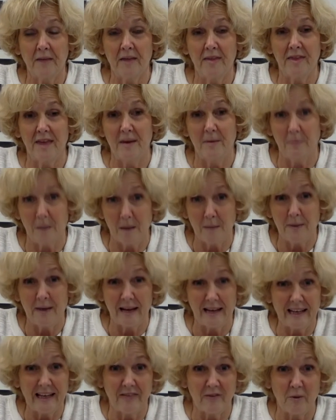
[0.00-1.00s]
then maybe I
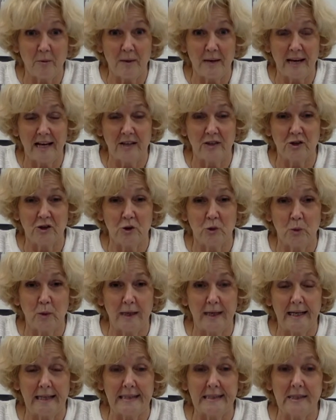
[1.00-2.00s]
give them an extra
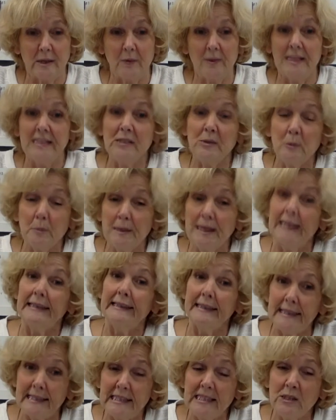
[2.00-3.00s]
week. So this will be at
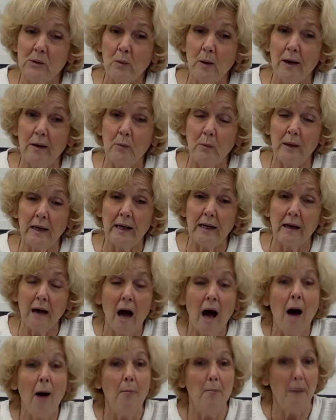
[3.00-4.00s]
least 1 week,
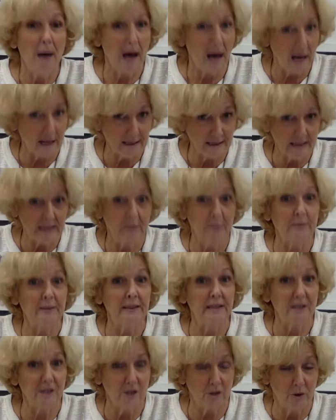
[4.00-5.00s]

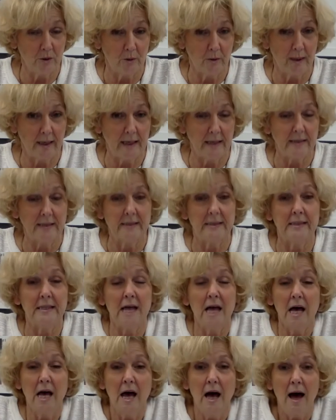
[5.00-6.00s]
possibly 2 weeks.
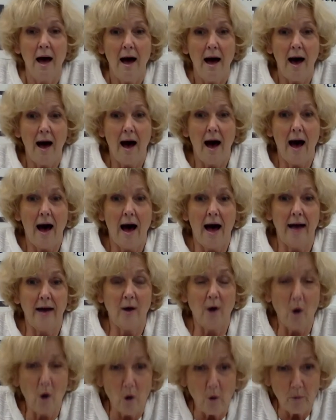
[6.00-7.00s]
I
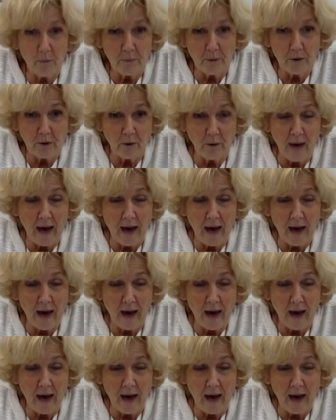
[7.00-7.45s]
hope you